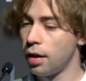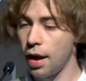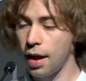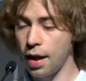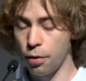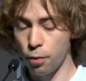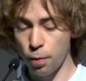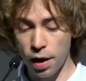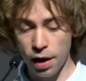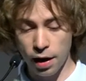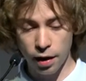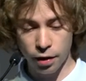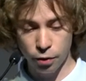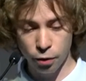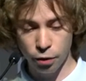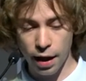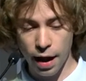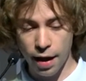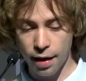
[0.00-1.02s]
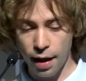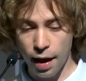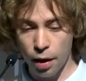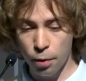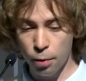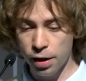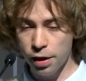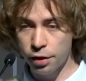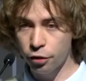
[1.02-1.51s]
And while I do that,
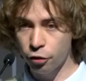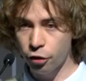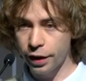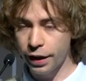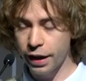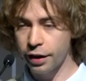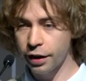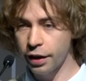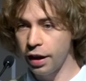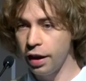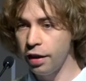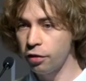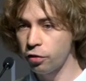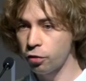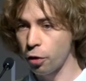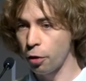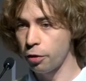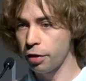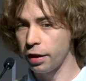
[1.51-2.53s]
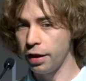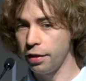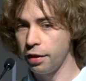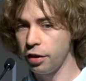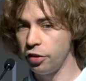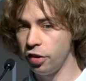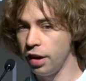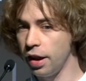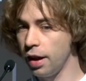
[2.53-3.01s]
I will trigger keystrokes in
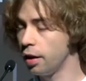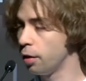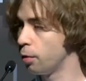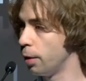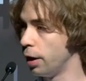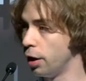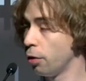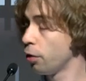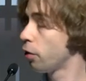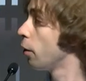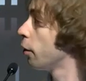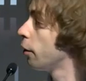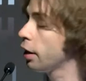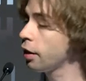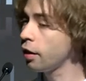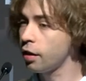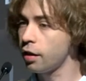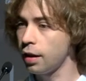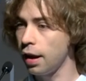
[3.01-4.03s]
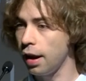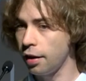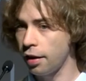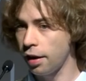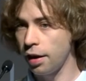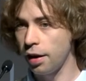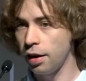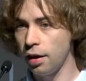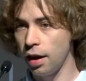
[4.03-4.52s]
the gedit window. So this is an
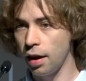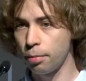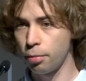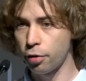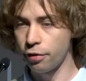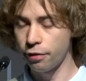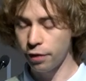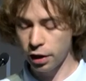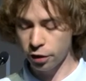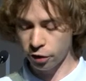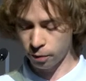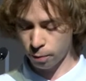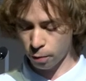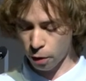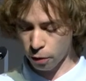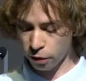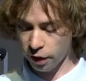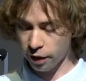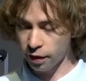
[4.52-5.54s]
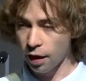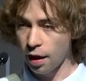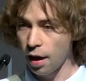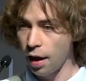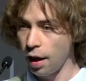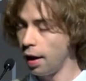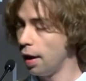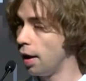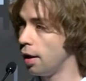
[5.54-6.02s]
entirely unprivileged process,
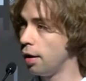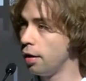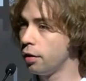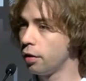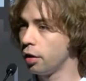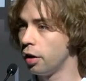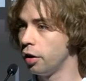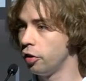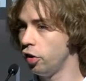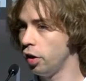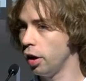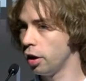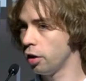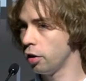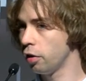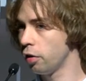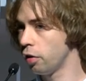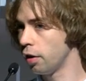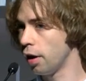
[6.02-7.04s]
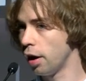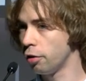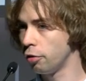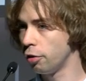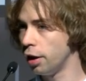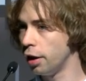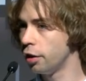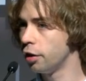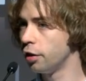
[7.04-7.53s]
and gedit is an
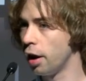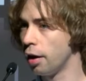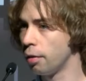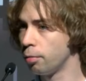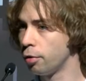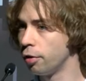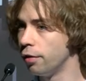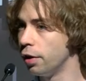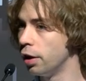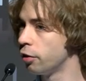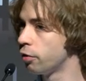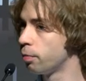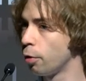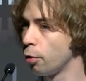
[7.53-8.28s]
unrelated unprivileged